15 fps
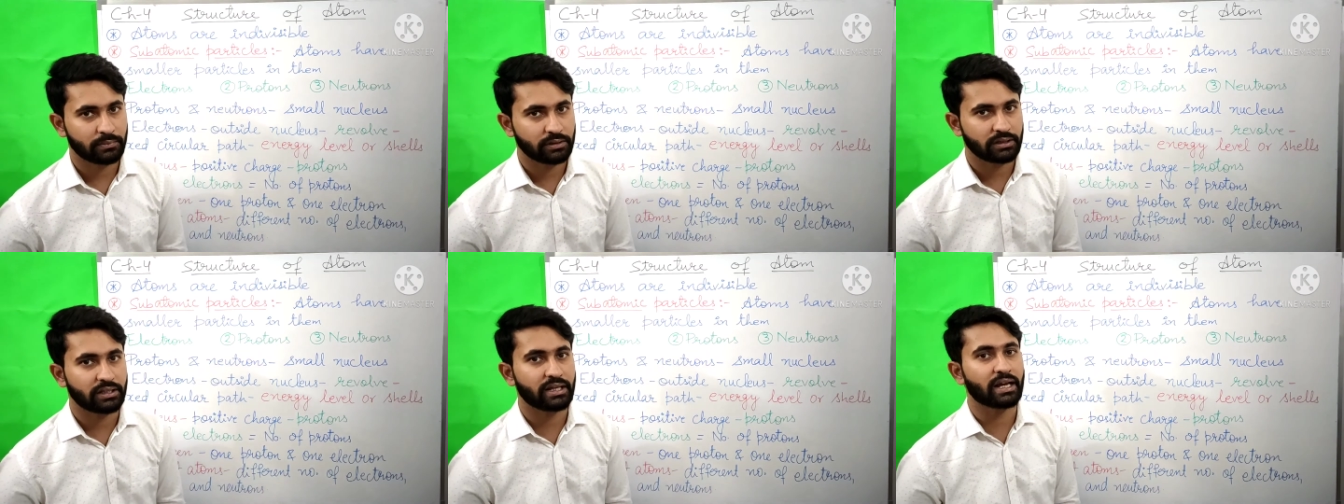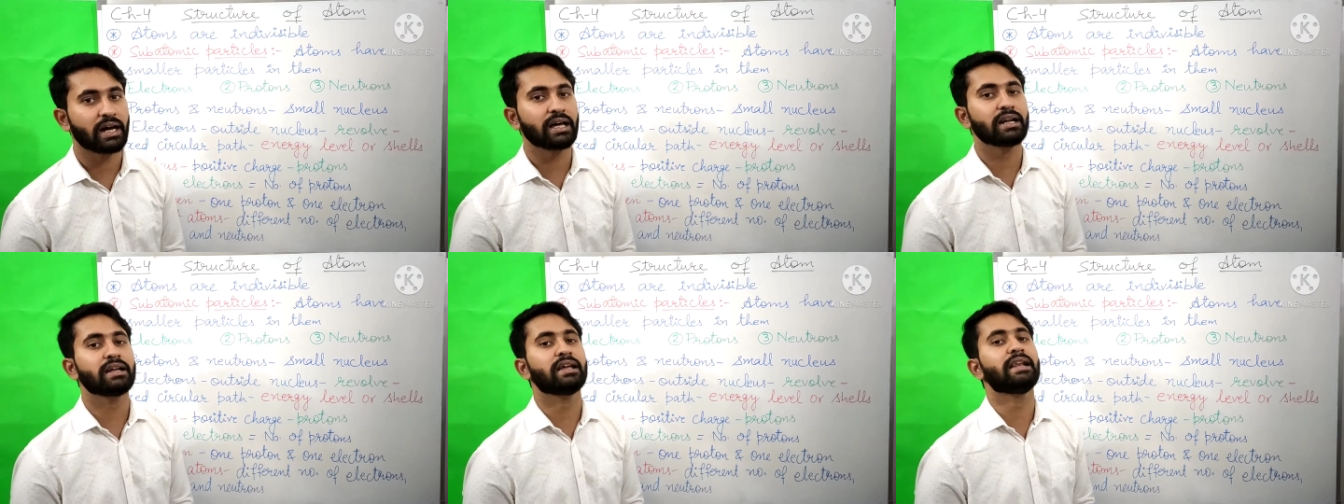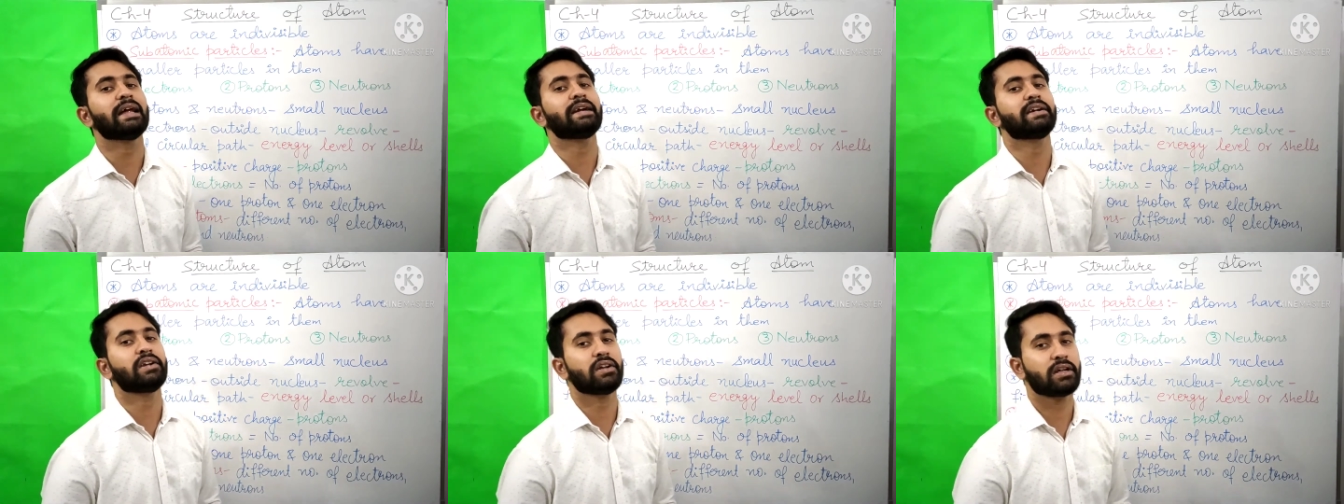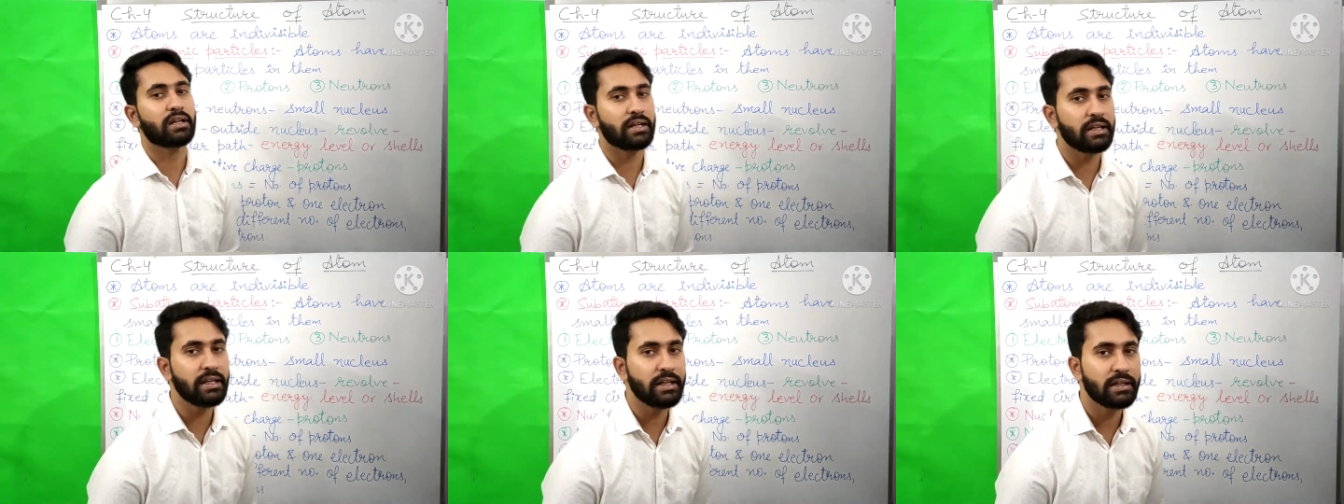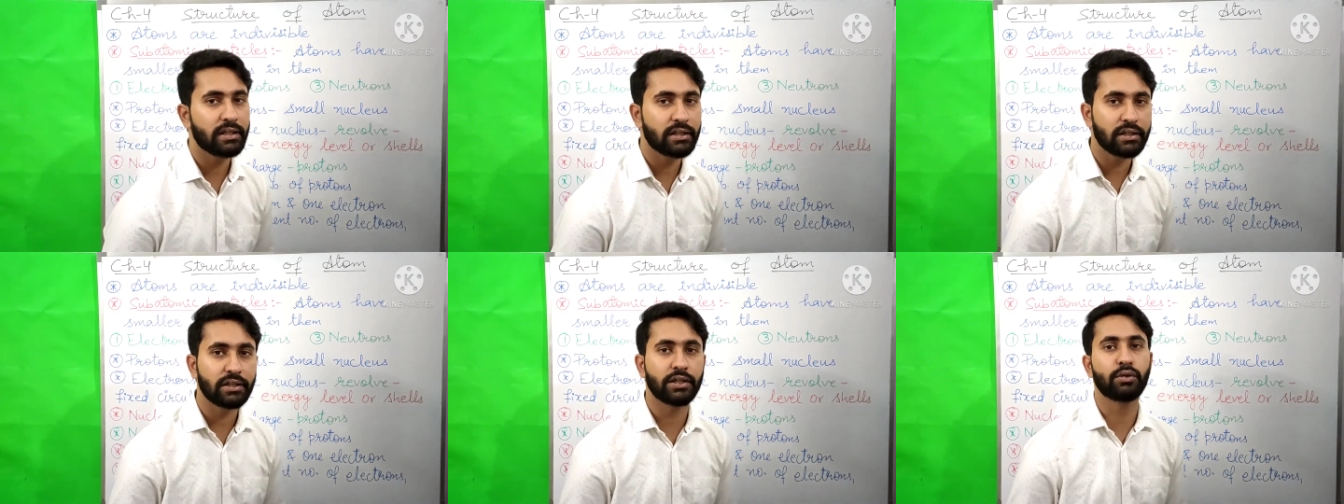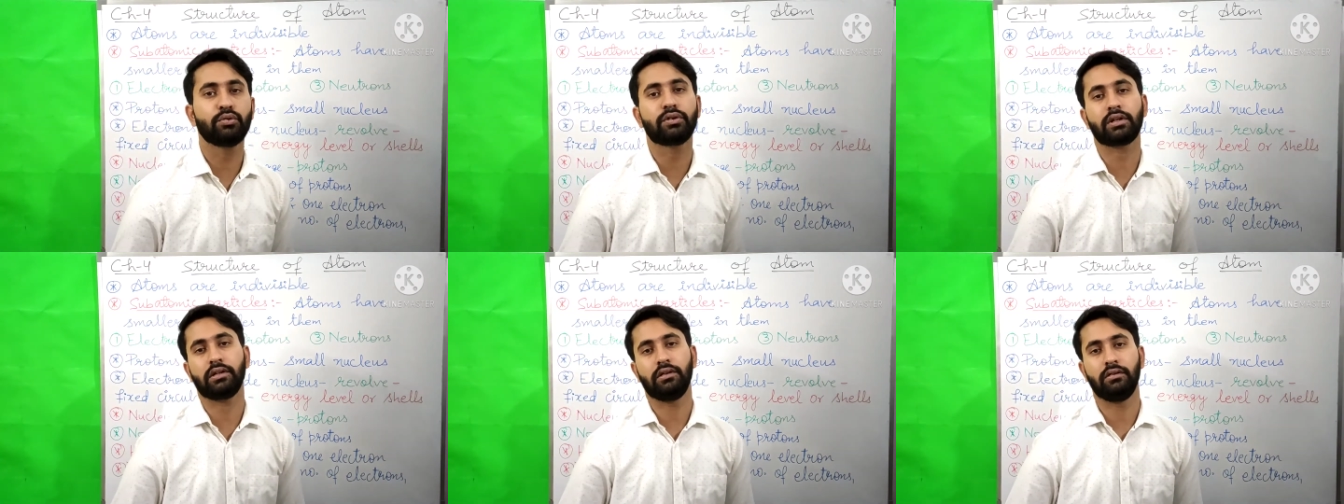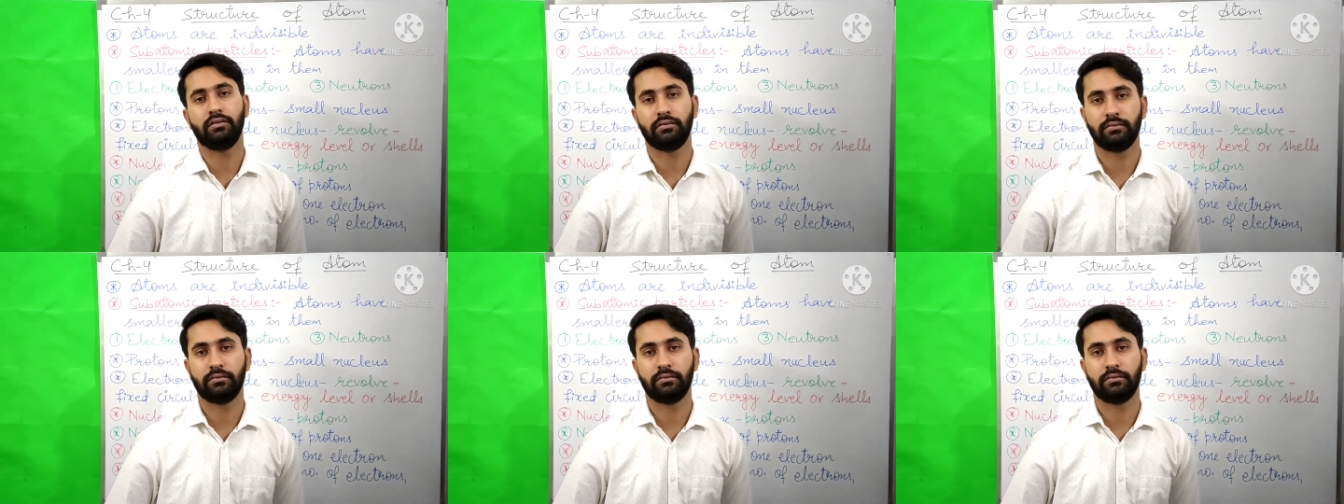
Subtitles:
They are electrically neutral.